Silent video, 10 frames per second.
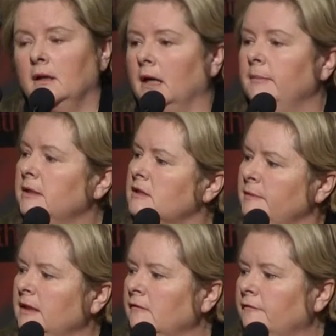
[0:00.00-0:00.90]
I mean,
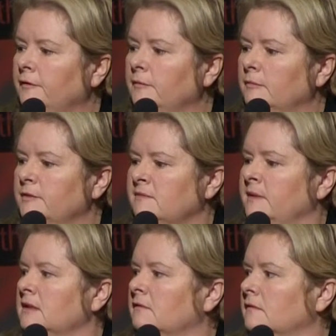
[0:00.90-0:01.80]
speaking from the
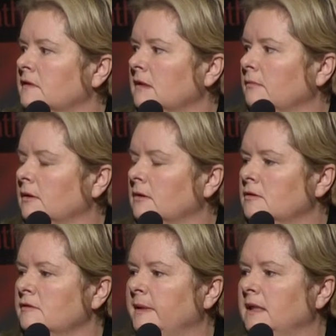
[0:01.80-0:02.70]
perspective of someone
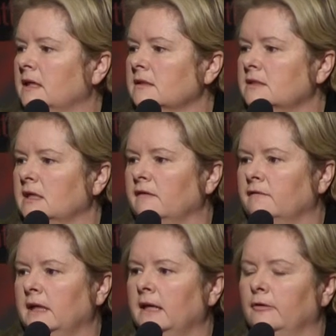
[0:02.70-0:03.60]
who's been asked to
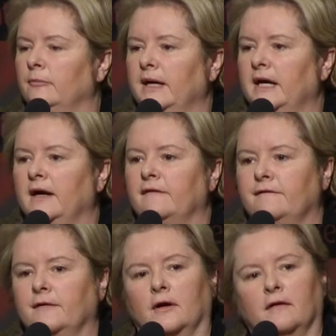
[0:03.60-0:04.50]
advocate on
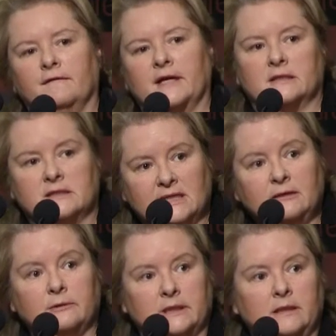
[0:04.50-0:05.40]
behalf of Actors'
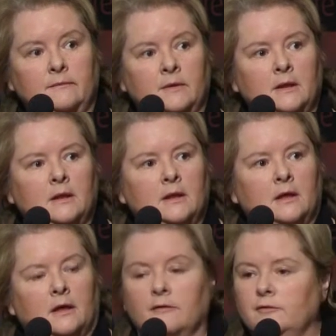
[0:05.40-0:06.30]
Equity,
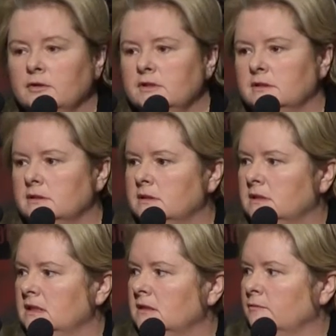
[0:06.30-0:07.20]
I've gone to
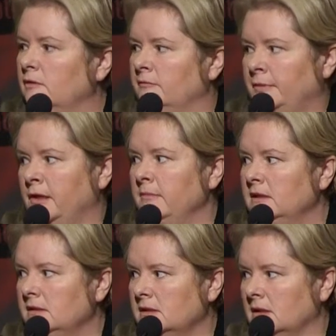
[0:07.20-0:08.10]
dinners with the Prime
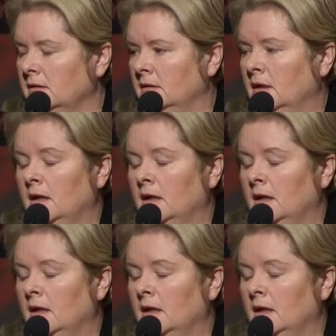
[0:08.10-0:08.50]
Minister.